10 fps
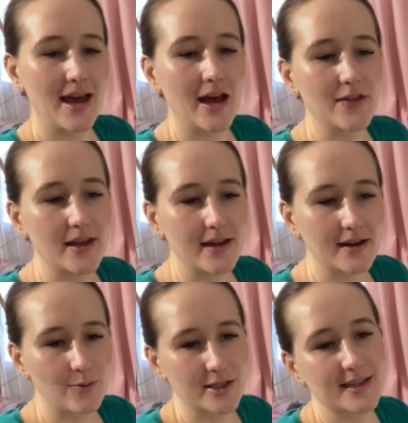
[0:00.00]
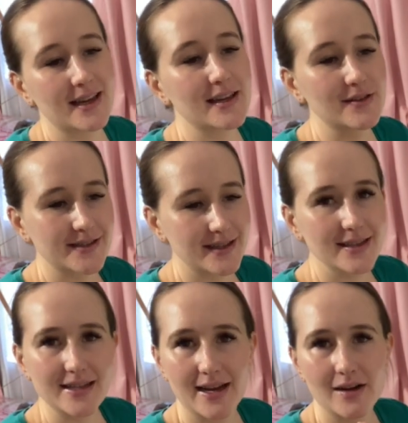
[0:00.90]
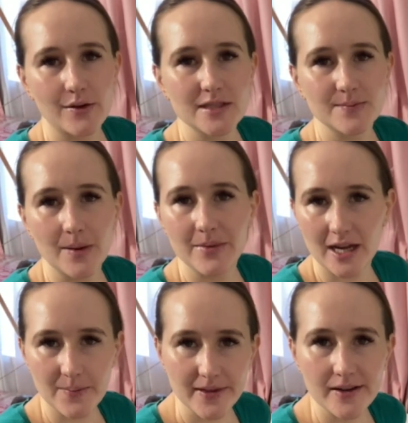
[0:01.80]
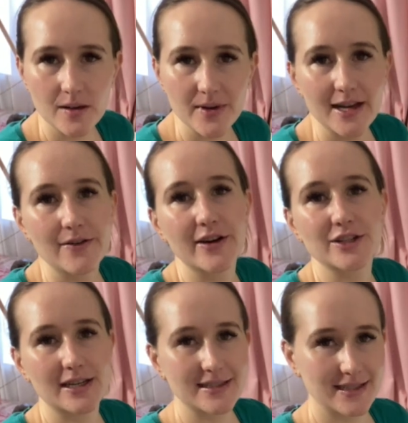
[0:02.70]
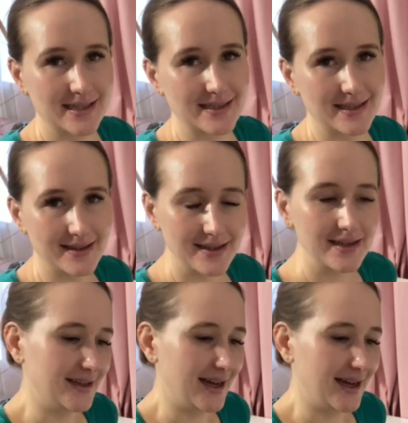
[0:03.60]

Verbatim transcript: And then once I get used to this, I can always bump it up a little bit or adjust it as needed.